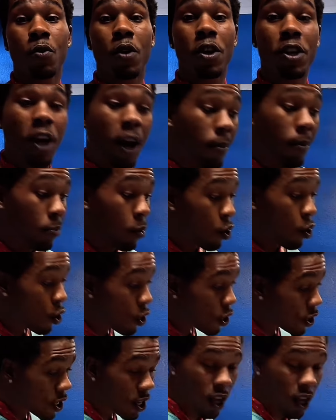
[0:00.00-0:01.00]
What he on
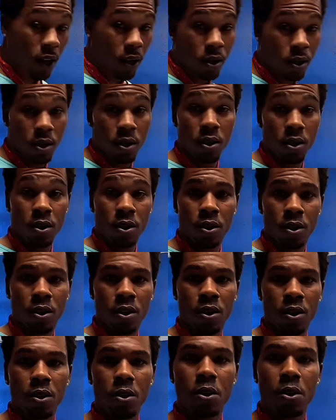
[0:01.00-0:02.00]
birthday?
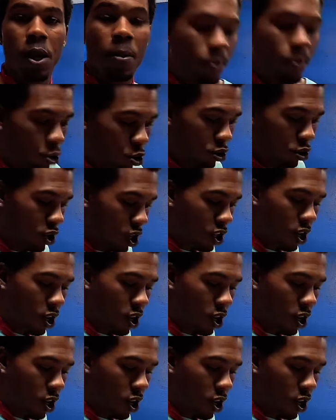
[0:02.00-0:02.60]
Them little